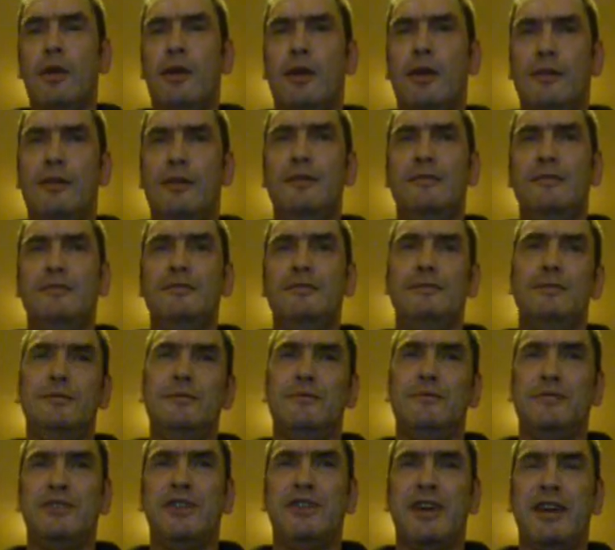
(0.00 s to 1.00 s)
Uh,
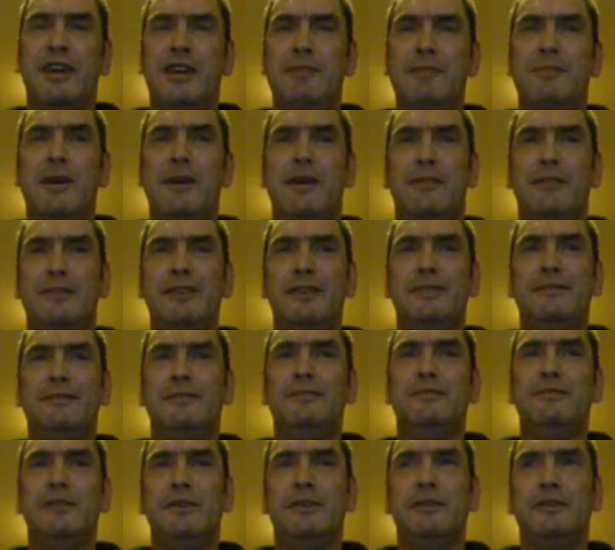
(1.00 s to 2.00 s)
check him out. He,
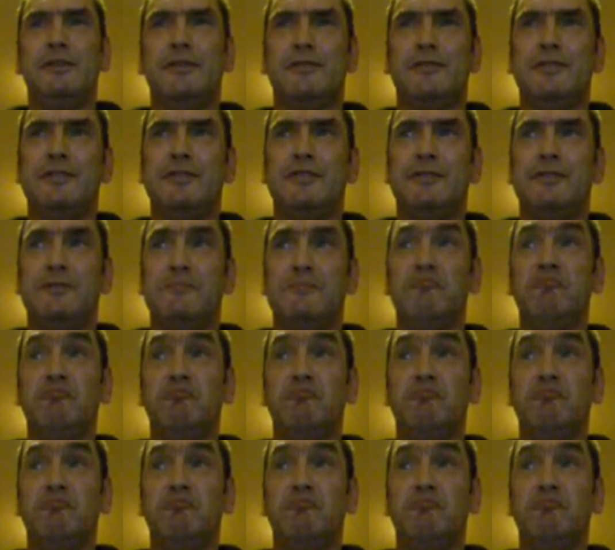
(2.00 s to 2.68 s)
he does